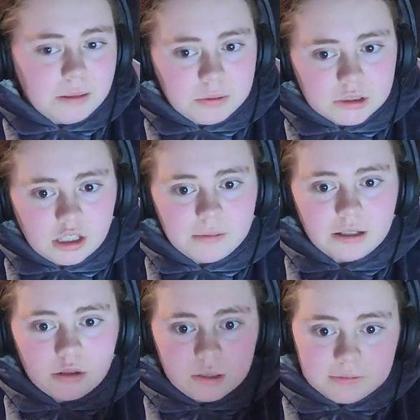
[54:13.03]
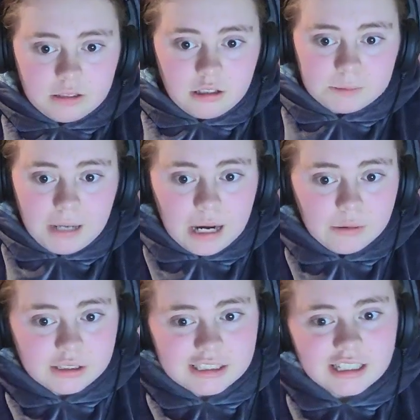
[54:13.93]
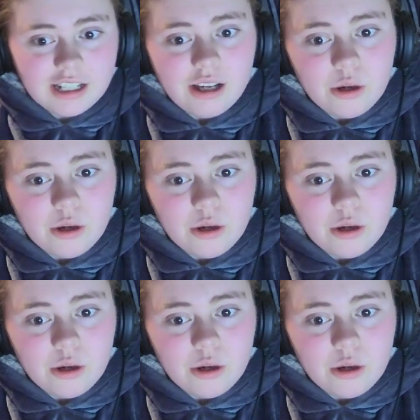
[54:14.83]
of people talking about Quest for Lost Powers